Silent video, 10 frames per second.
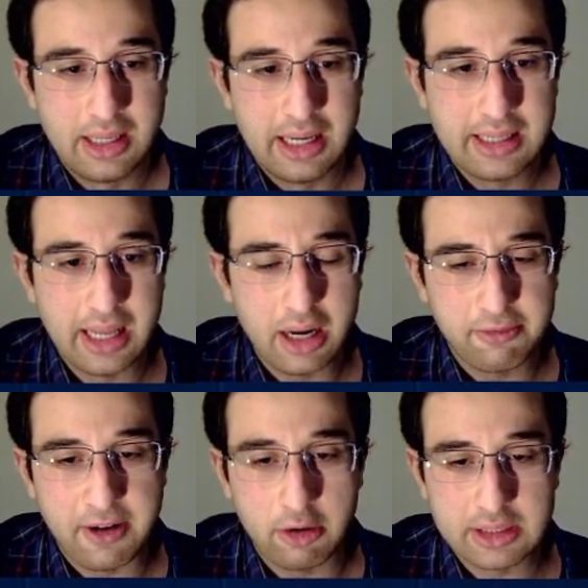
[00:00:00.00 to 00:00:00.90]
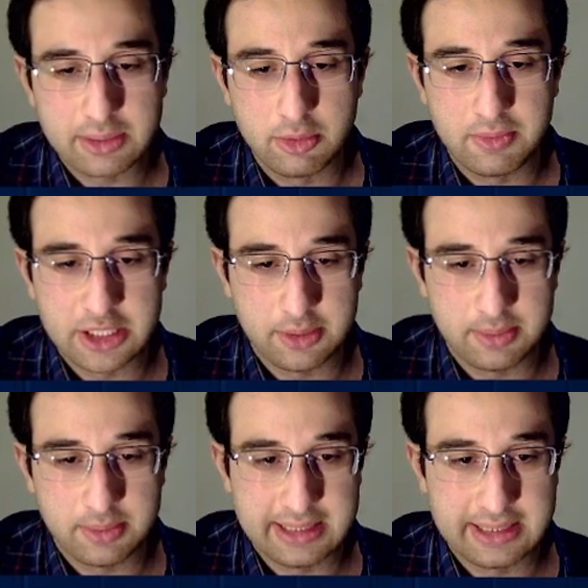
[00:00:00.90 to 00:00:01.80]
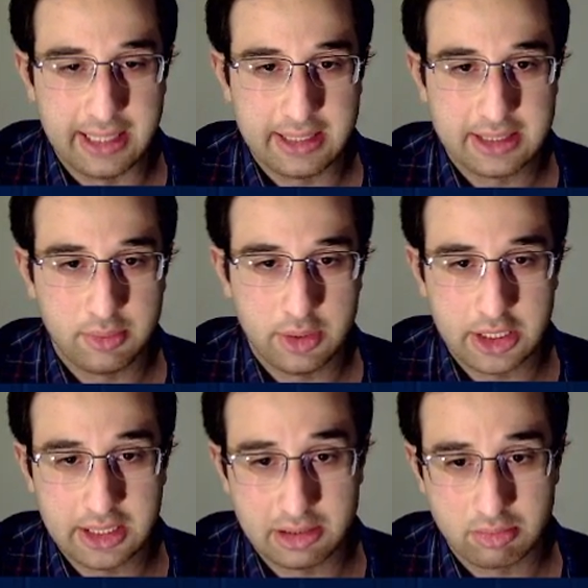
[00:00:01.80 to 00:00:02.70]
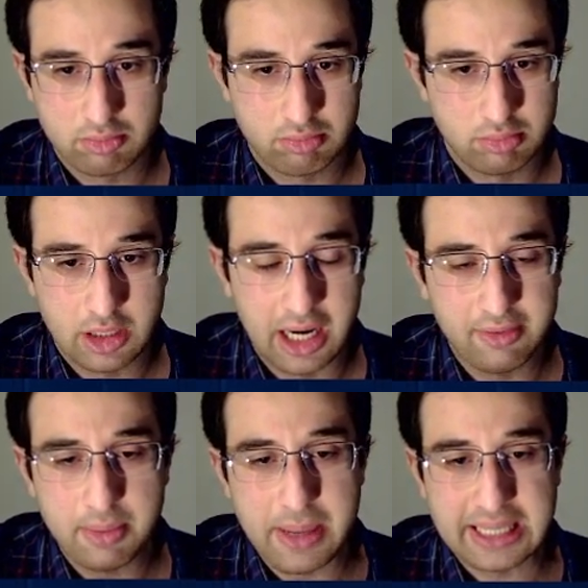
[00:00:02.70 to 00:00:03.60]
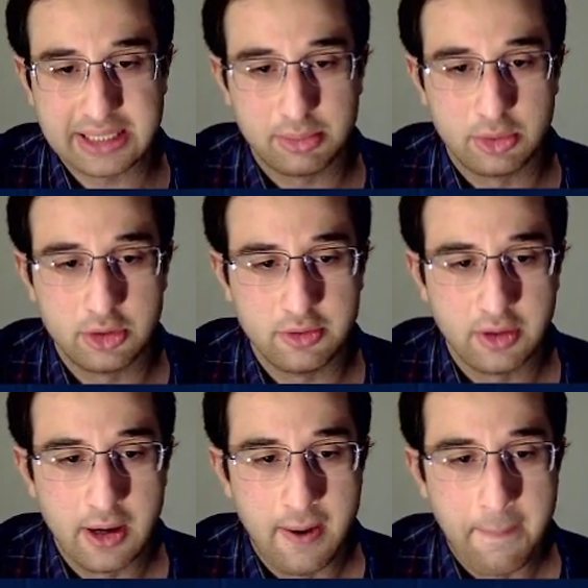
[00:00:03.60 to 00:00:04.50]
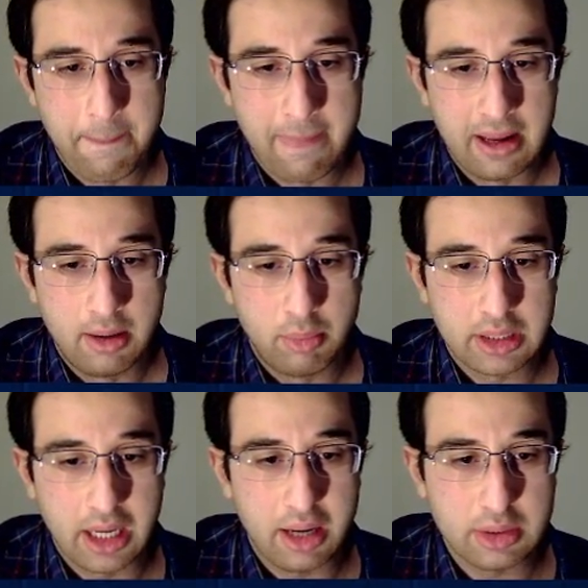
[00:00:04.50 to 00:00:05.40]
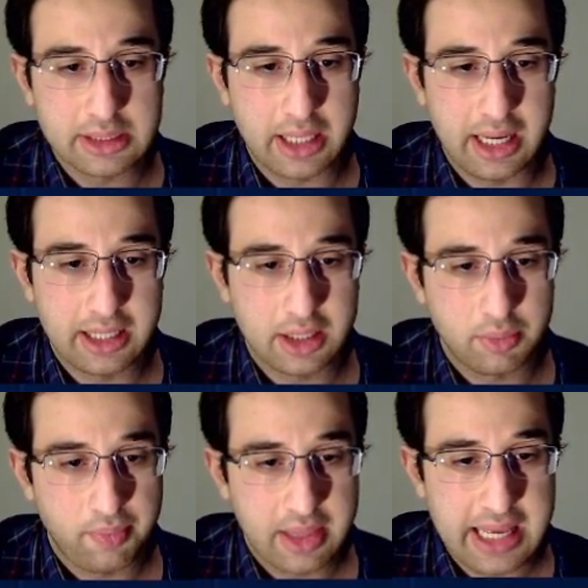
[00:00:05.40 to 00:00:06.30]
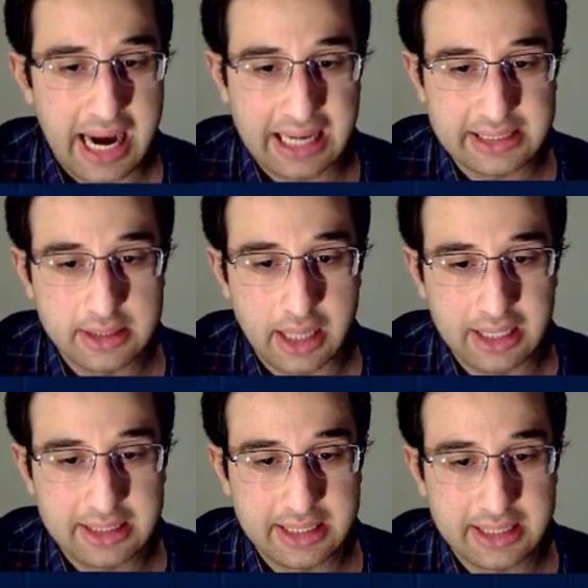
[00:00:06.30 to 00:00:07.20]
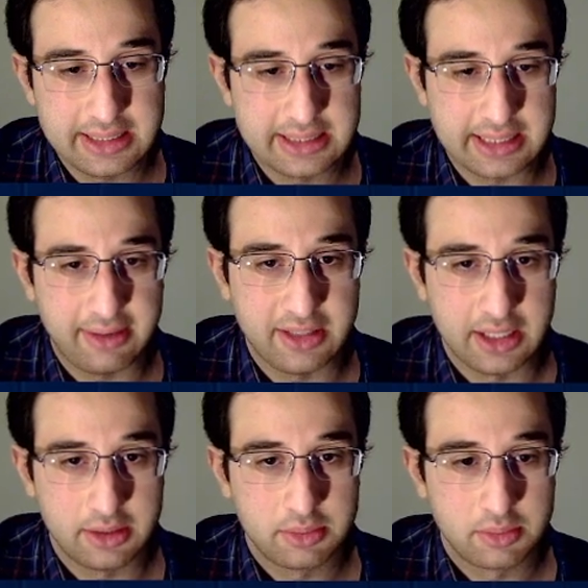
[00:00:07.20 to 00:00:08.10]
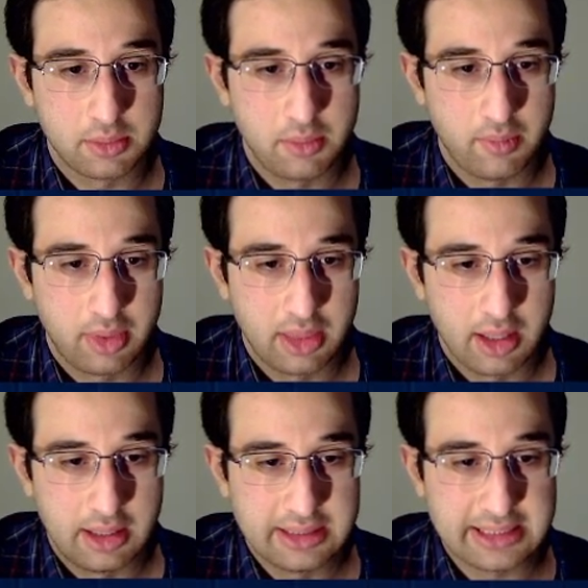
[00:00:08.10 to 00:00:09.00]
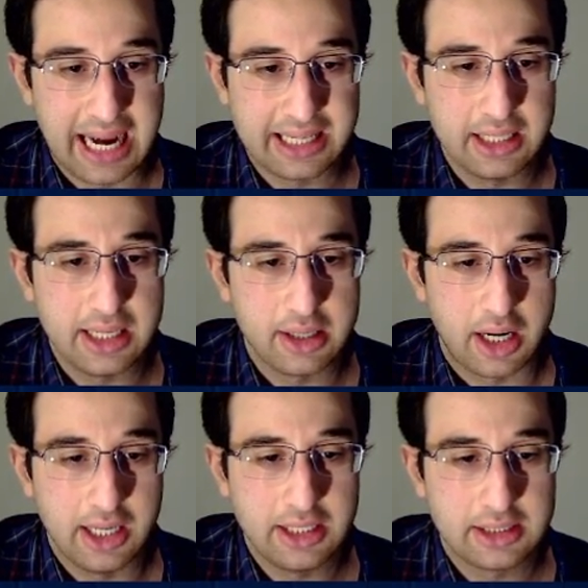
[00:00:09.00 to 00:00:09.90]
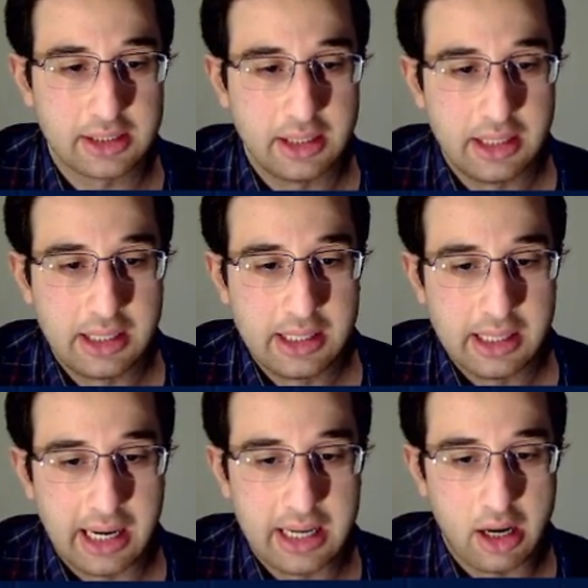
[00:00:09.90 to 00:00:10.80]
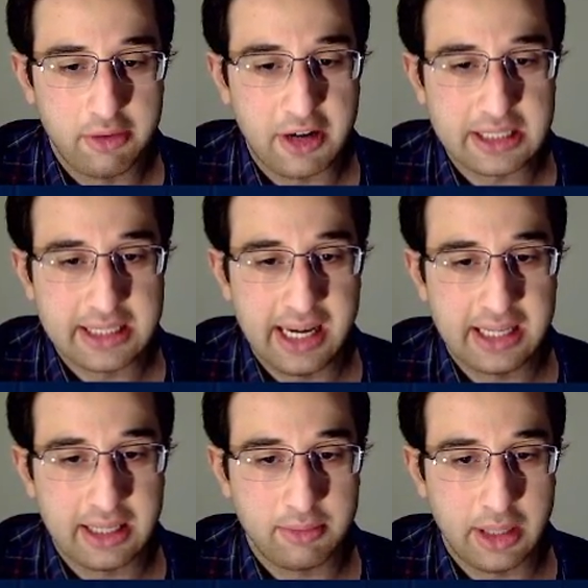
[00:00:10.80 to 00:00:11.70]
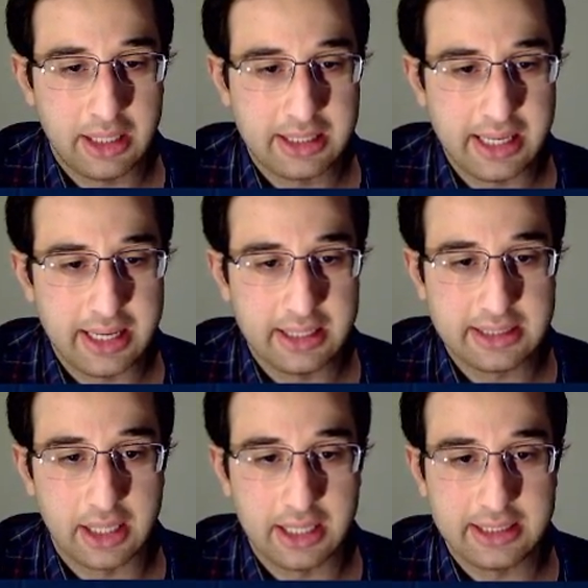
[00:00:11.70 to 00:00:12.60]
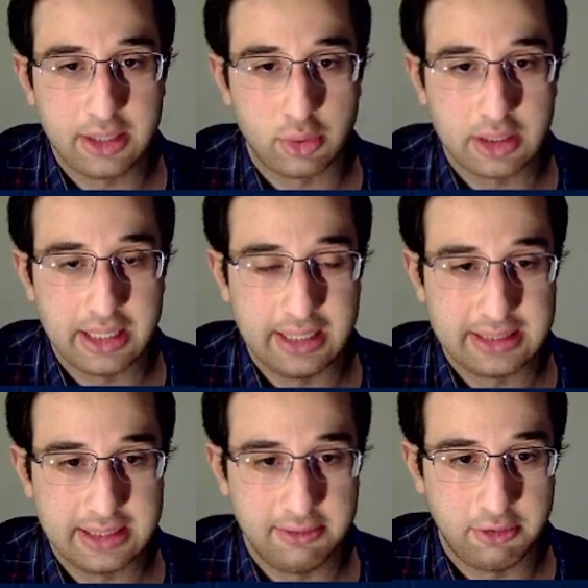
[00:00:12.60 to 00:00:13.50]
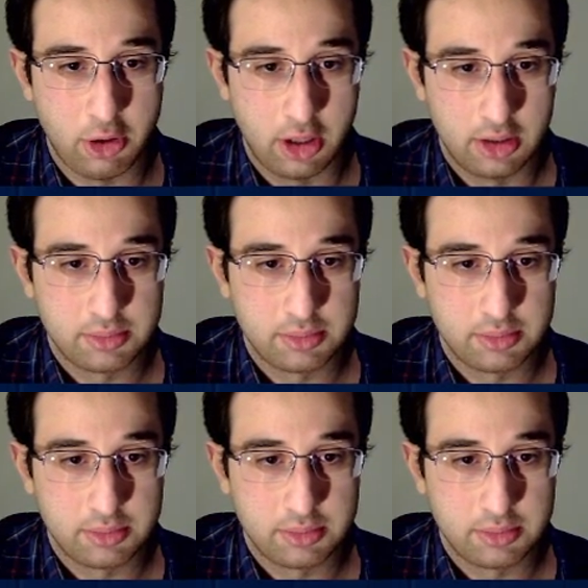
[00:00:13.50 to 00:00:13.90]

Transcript: And then I found this move, bishop c6, which is kind of the best move. But then I was like, he has knight takes e7, sacking the knight. And now if I take that with a king, he's going to take rook takes c4. Of